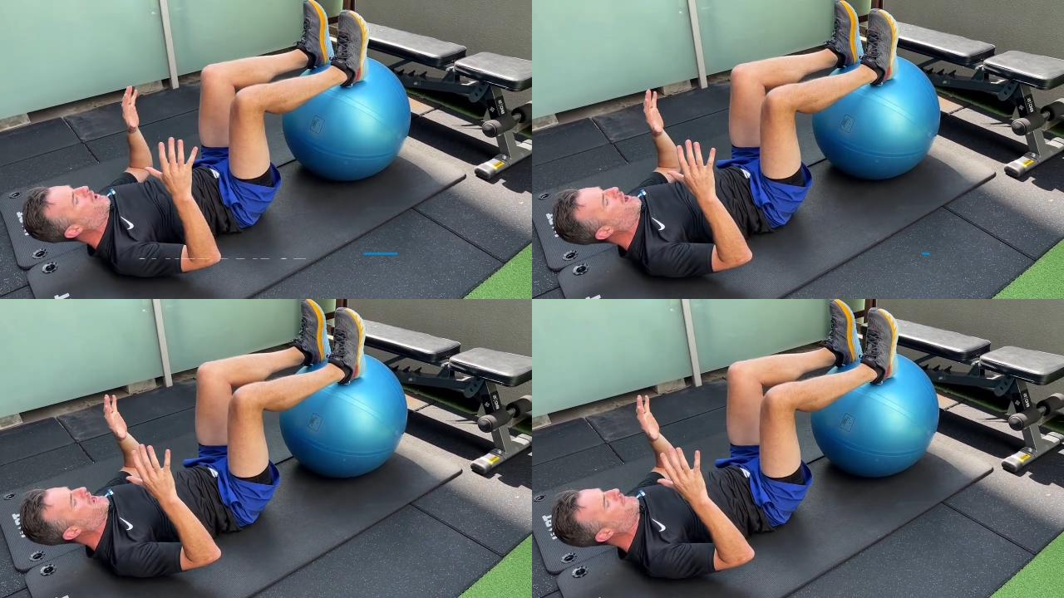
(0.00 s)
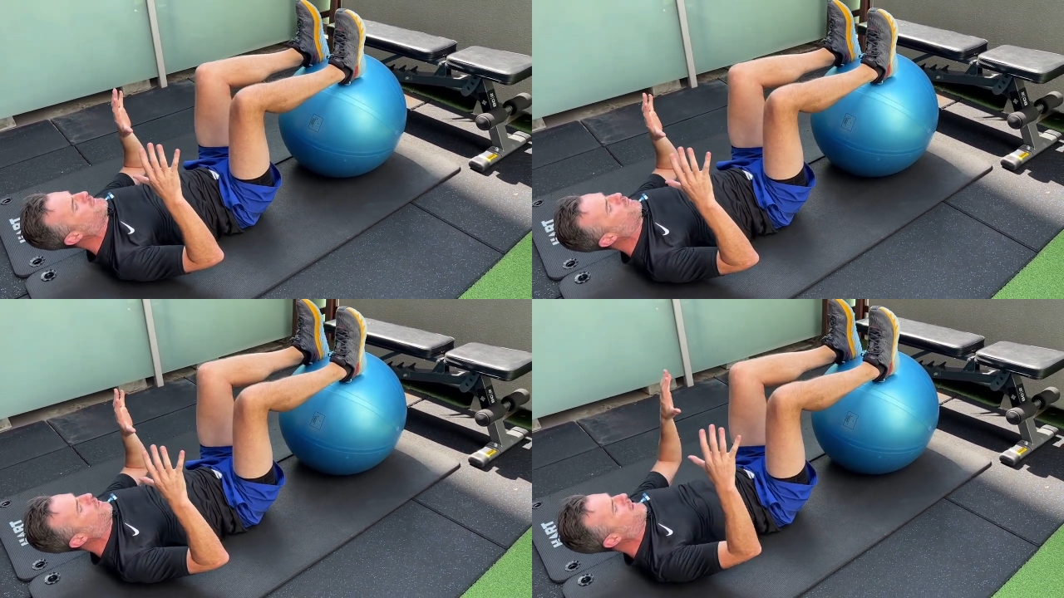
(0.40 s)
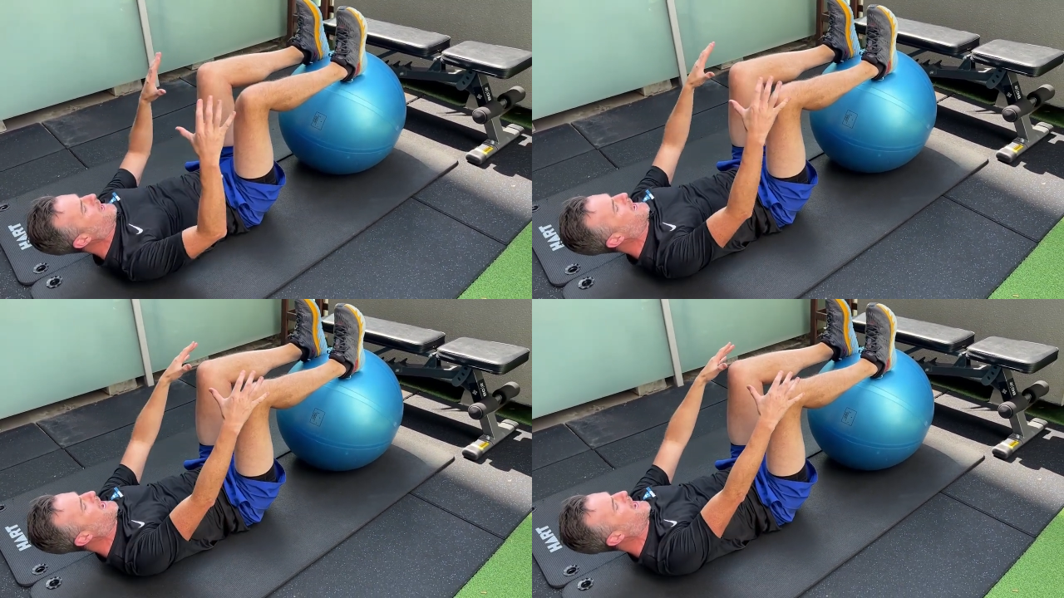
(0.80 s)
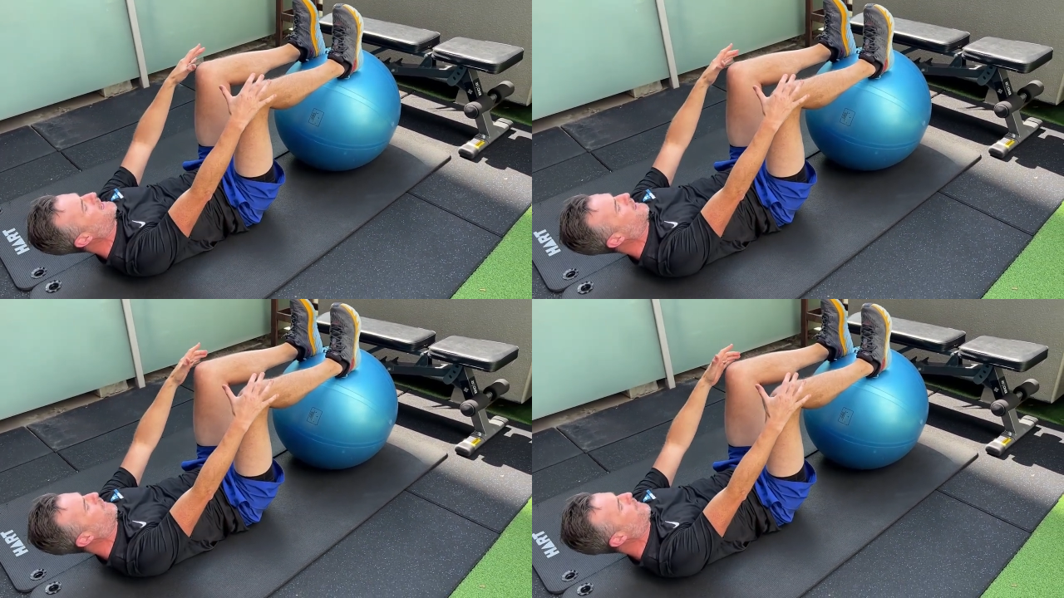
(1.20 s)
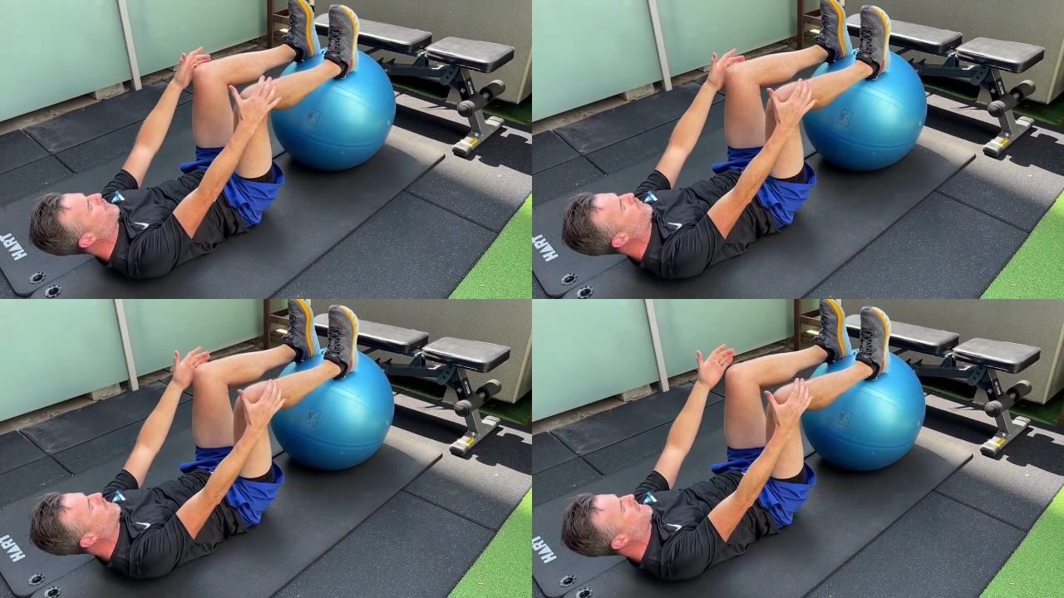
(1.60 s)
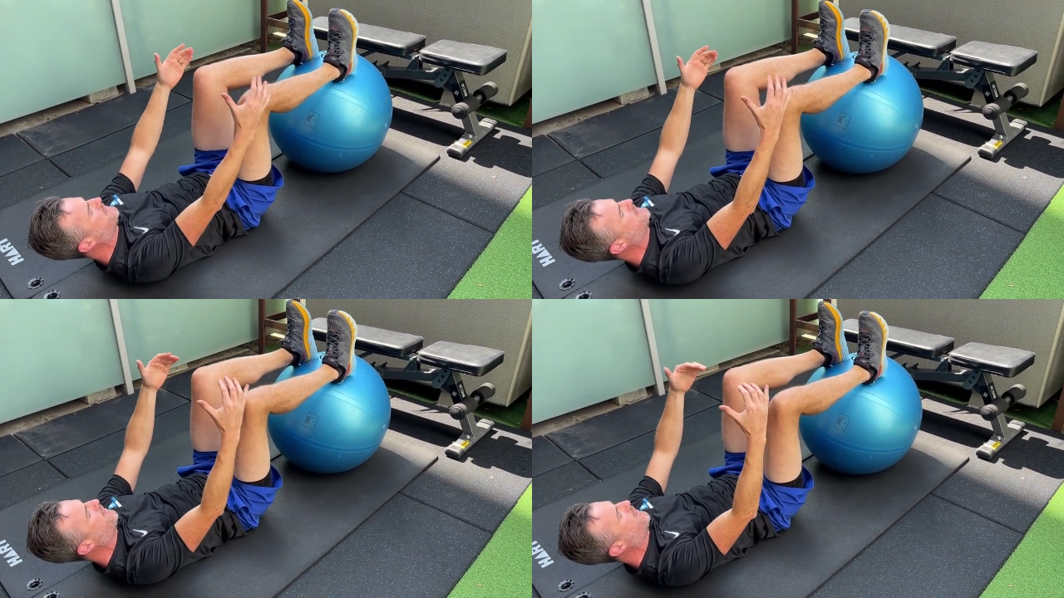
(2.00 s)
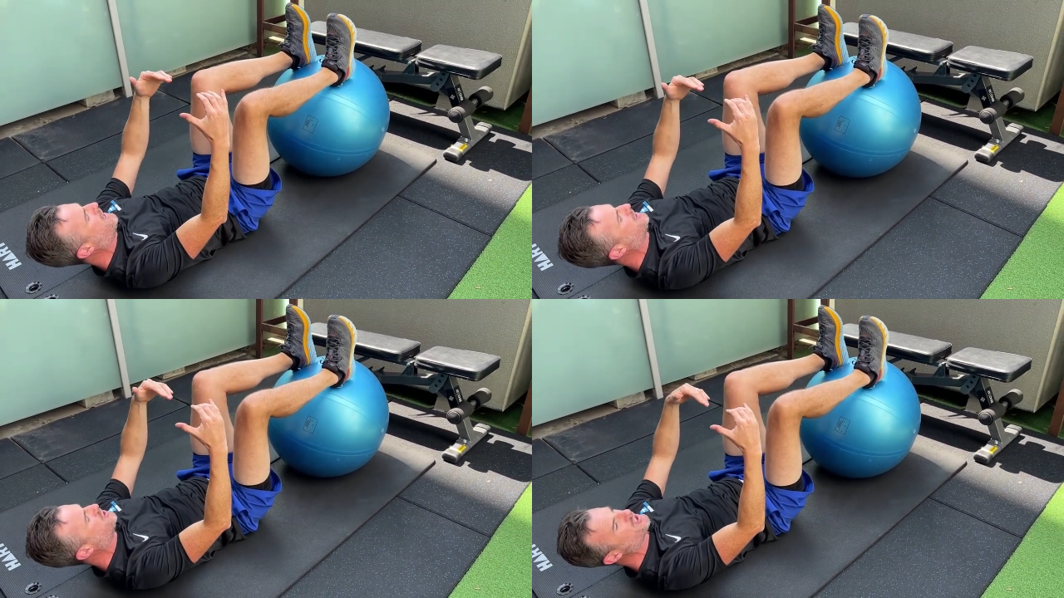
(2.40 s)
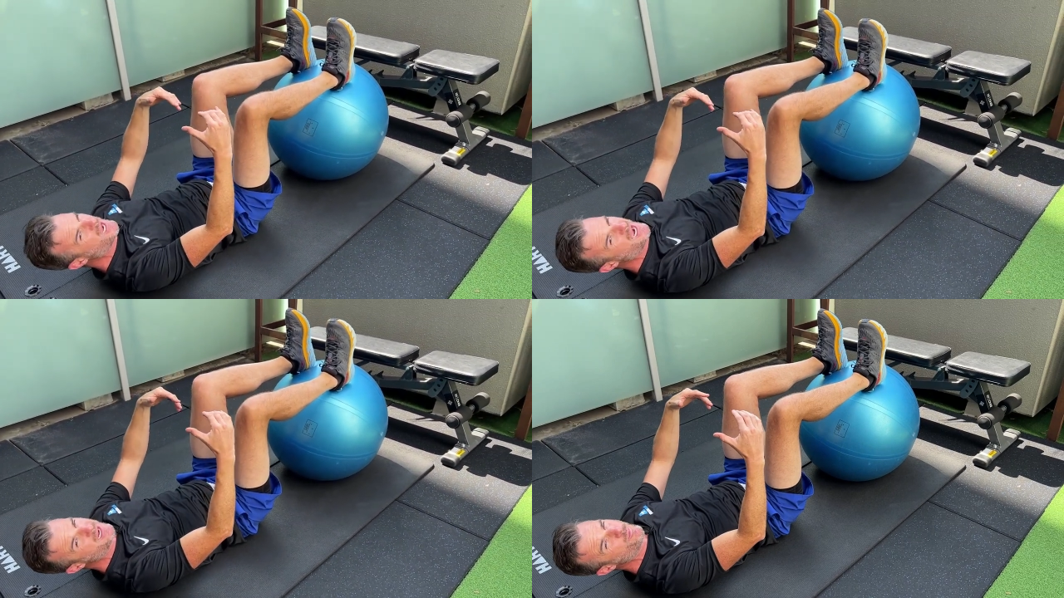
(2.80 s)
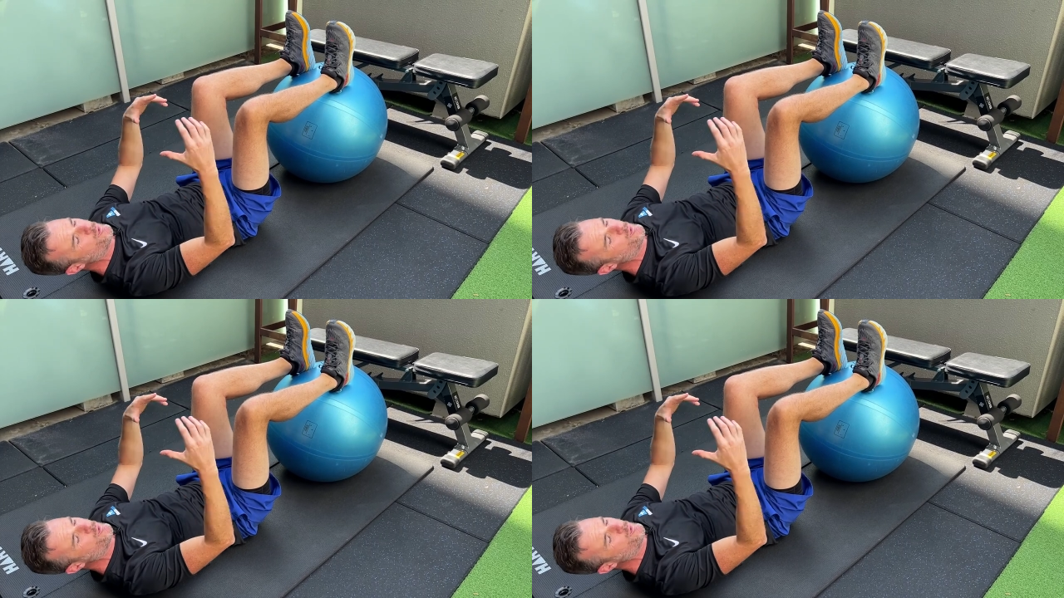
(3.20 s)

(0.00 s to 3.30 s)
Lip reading: (no speaker visible)